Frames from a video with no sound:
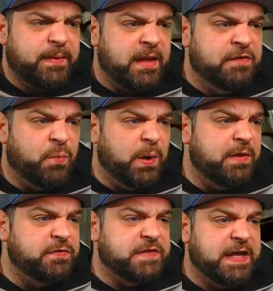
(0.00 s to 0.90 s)
it's one of
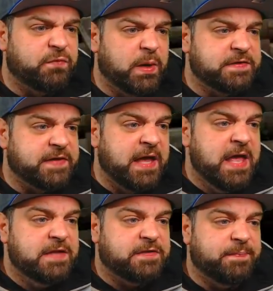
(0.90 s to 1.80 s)
those things where it's like,
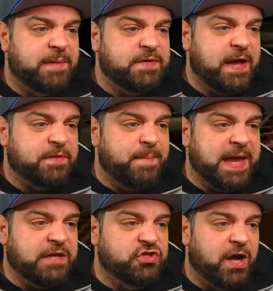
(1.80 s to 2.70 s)
sometimes you have to
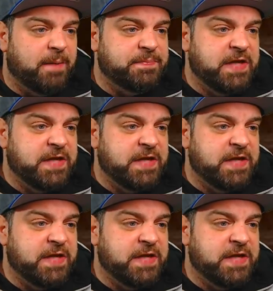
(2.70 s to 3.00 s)
make jumps